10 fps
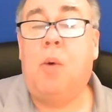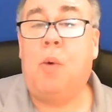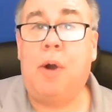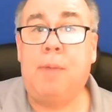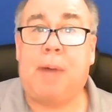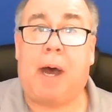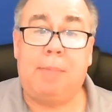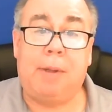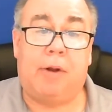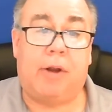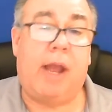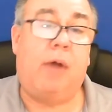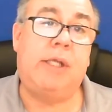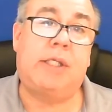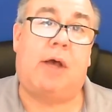or popular
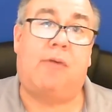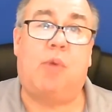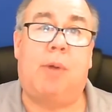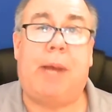accounting software